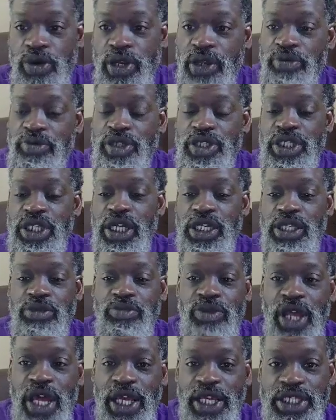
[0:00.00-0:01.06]
Let me send out the
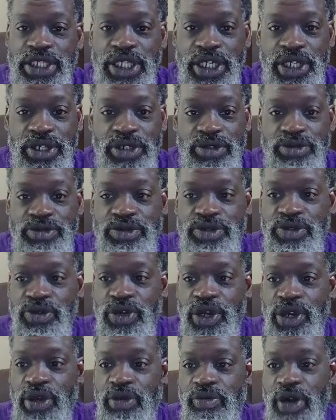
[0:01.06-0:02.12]
black signal so
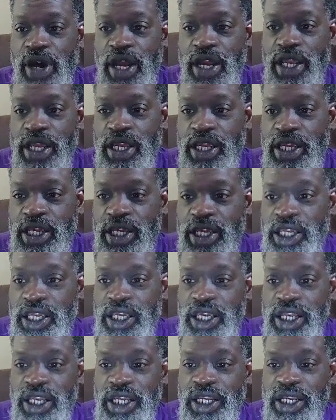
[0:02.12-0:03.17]
everybody can
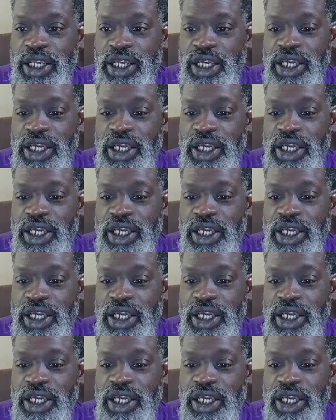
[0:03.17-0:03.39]
get it.